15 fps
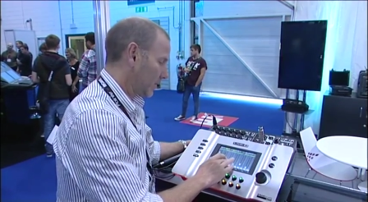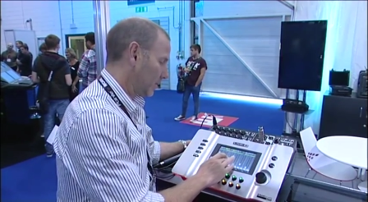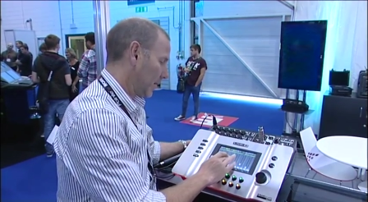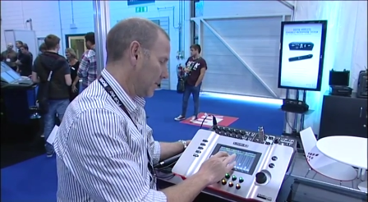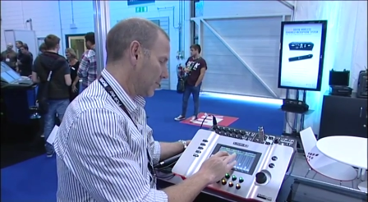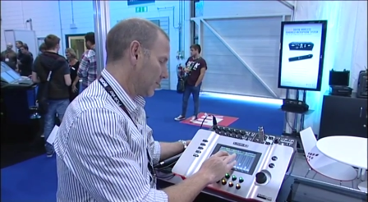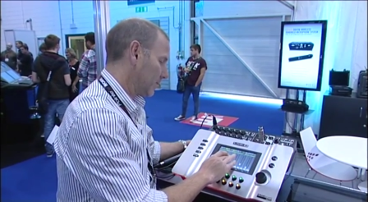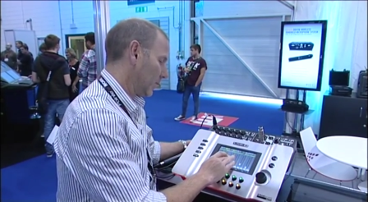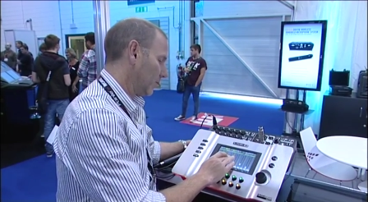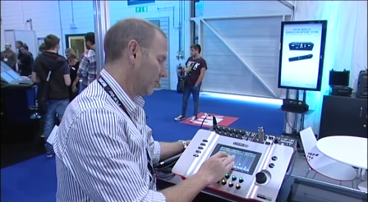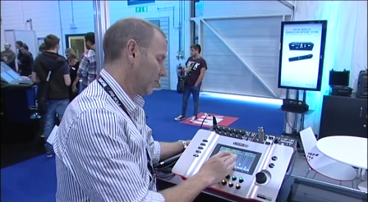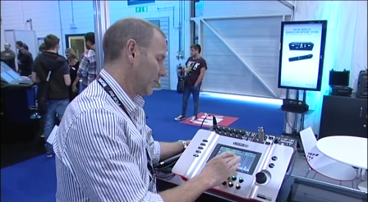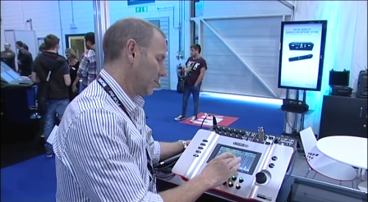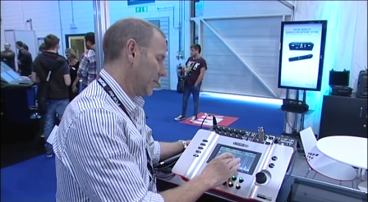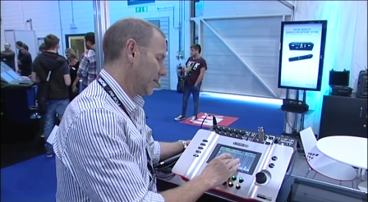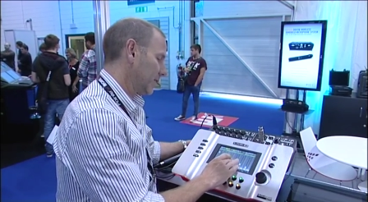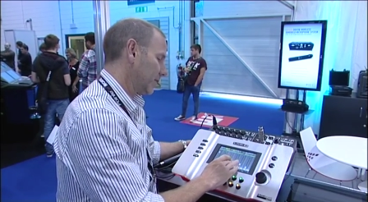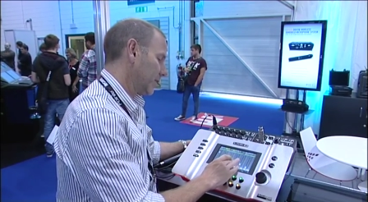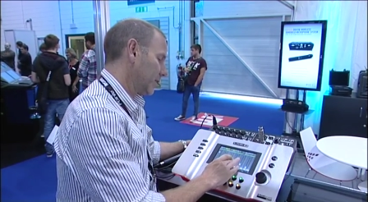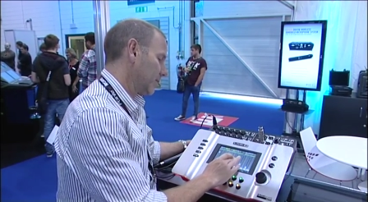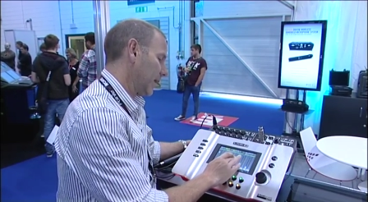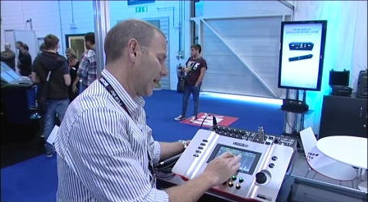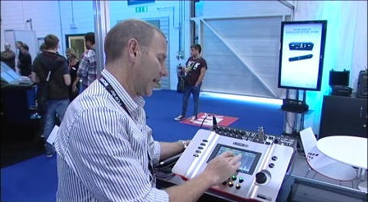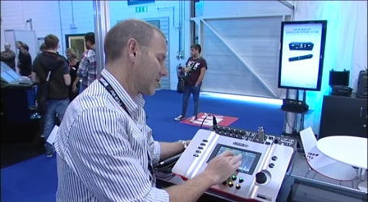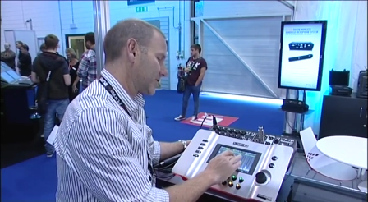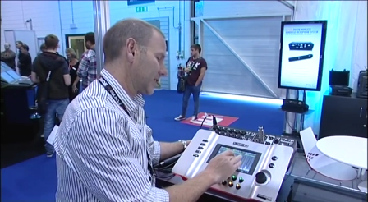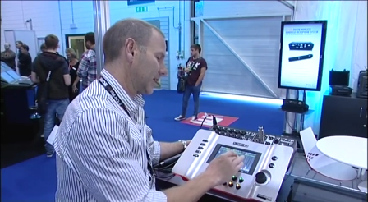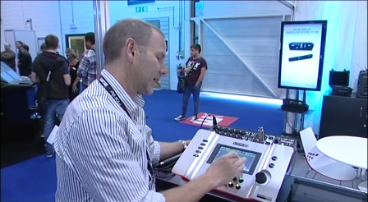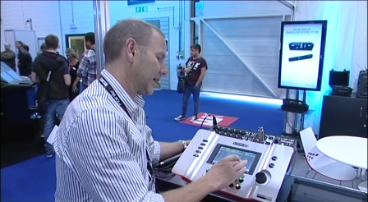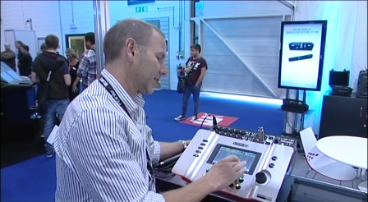You might be more familiar, or you might
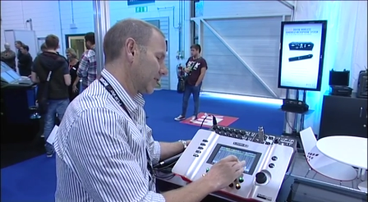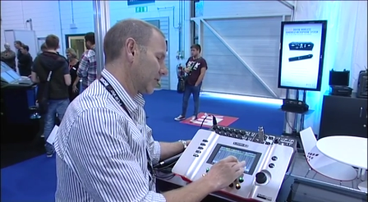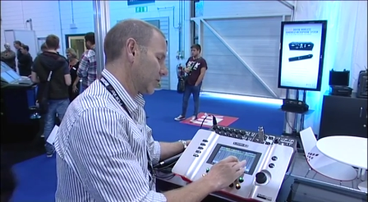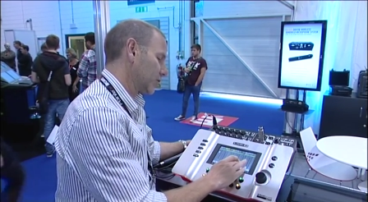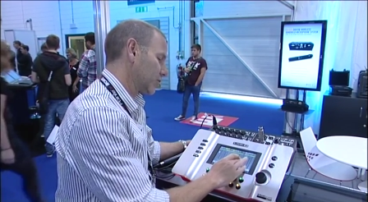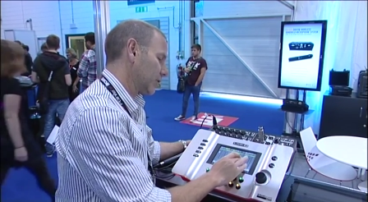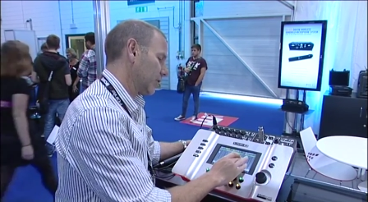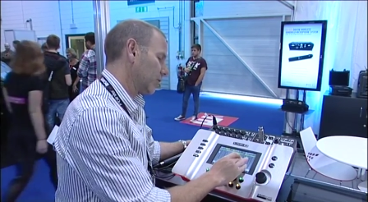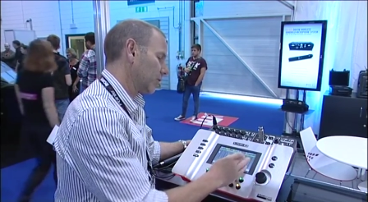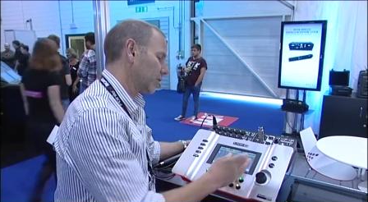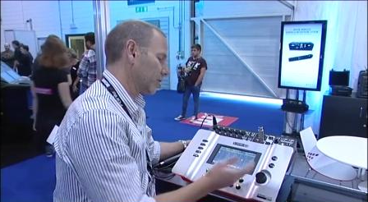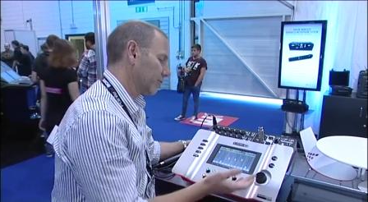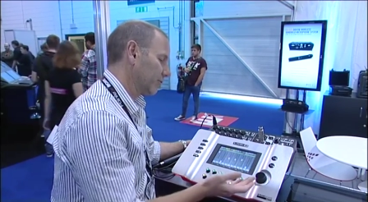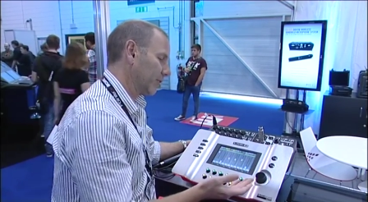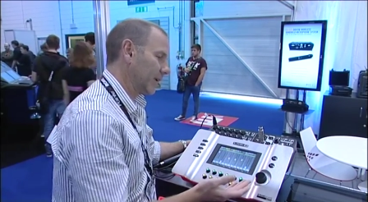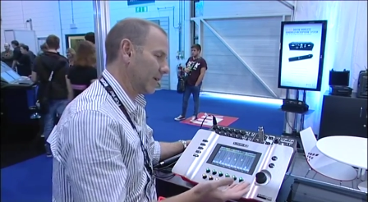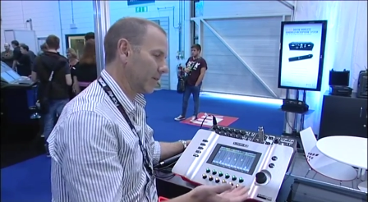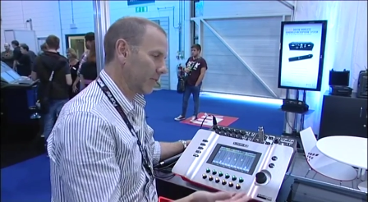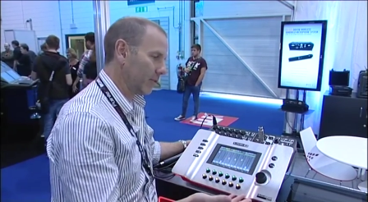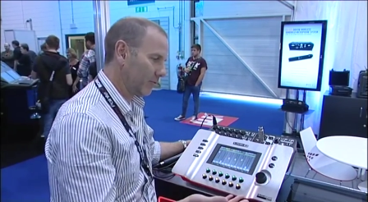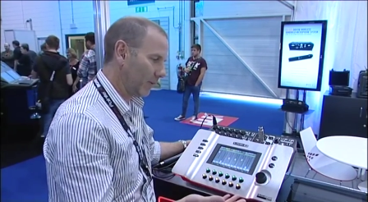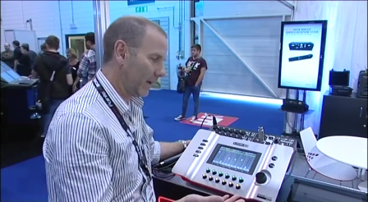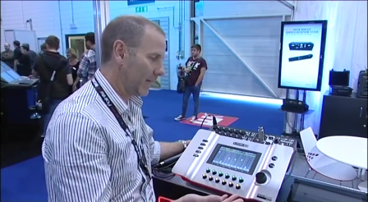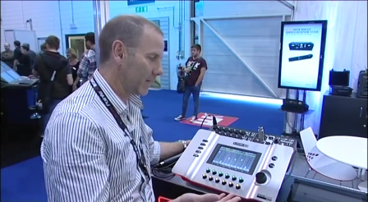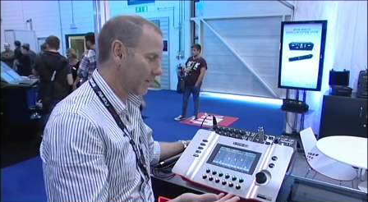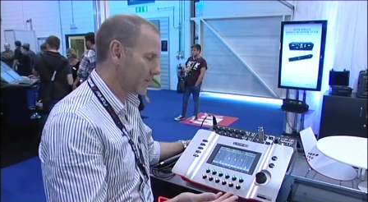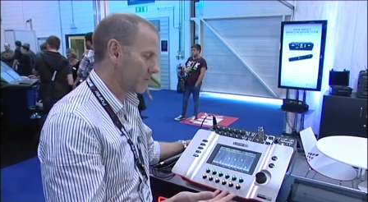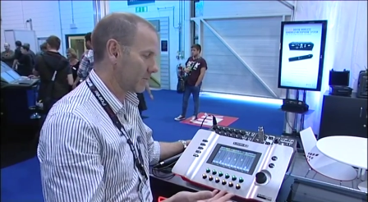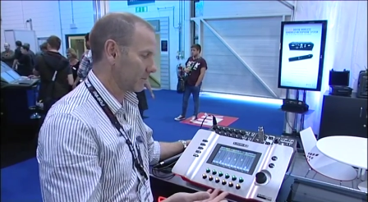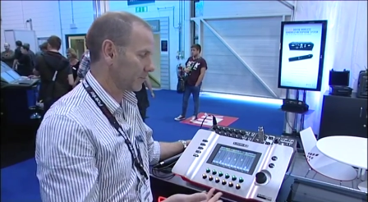actually like the control or the feel of the
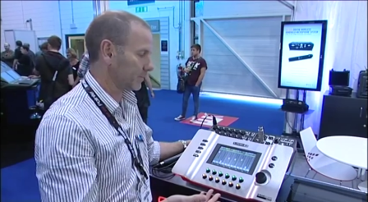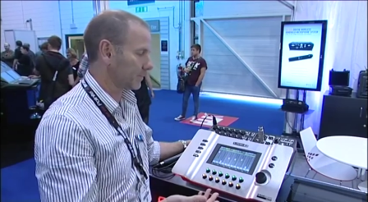faders.